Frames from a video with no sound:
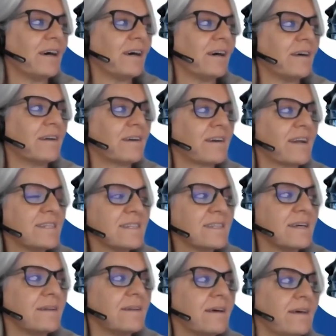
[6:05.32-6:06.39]
a
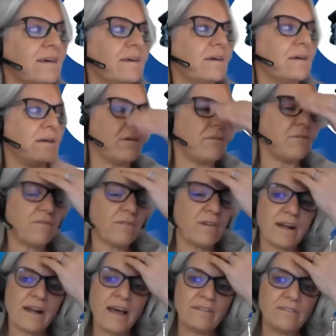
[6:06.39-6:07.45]
recent
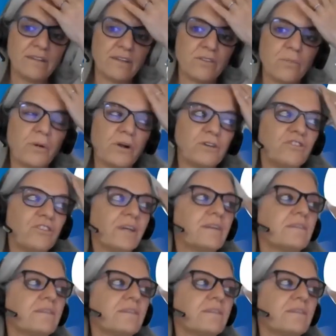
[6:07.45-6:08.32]
granted project,